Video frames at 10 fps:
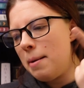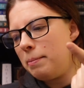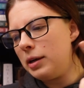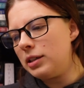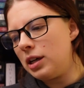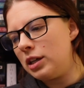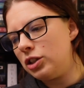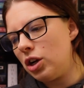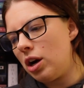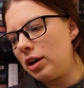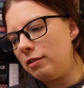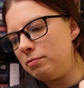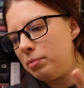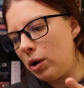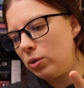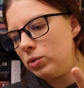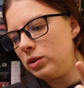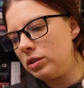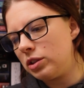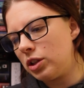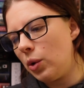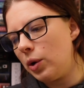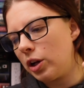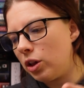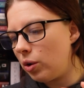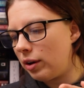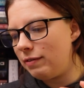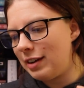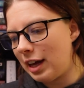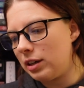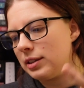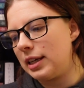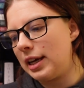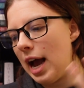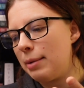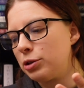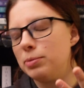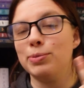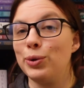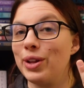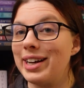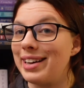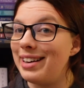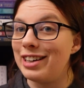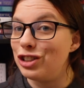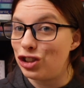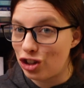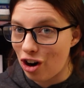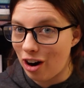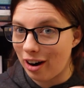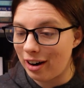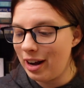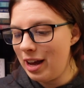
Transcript: build a dog of bones, sew a cloak of nettles, and capture moonlight in a jar.